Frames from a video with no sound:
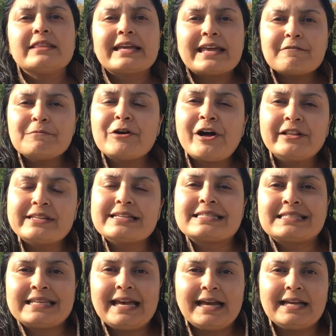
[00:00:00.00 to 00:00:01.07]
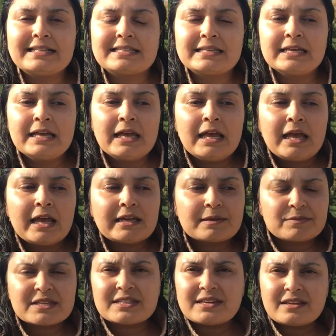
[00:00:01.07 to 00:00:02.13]
they give me all these stats, and
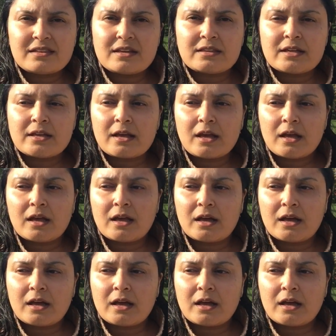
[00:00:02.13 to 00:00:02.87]
I'm just sitting there thinking,